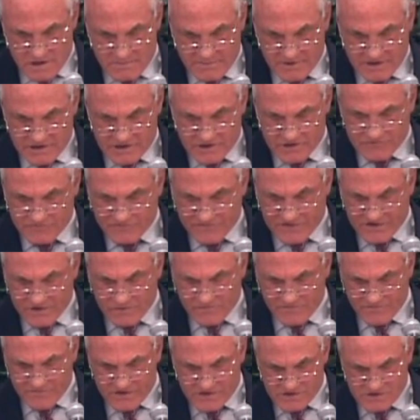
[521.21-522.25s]
Because
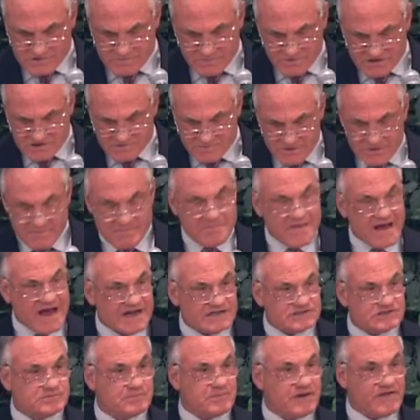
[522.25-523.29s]
federal funds must be
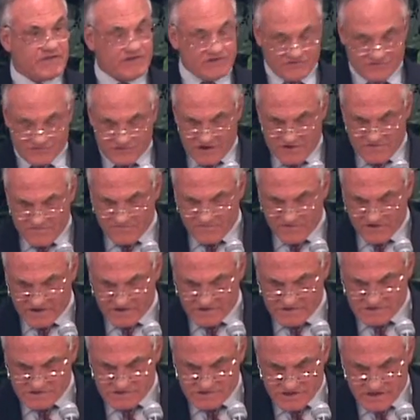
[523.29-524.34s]
matched by the state
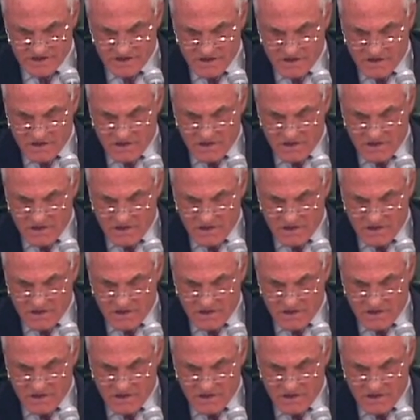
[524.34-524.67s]
funds,